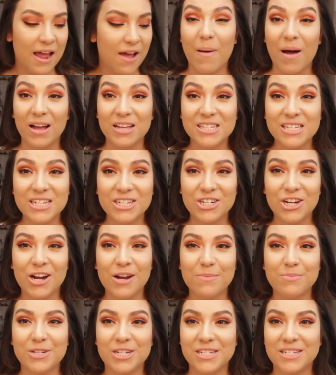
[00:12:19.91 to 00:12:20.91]

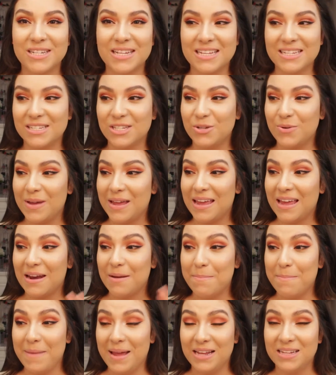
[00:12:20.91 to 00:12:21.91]
BoxyCharm just is doing an
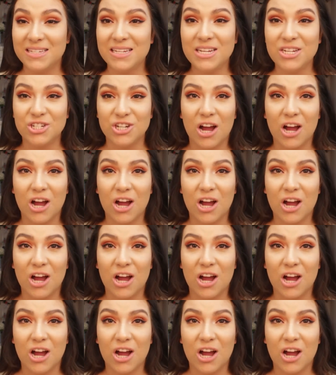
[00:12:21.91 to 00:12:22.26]
amazing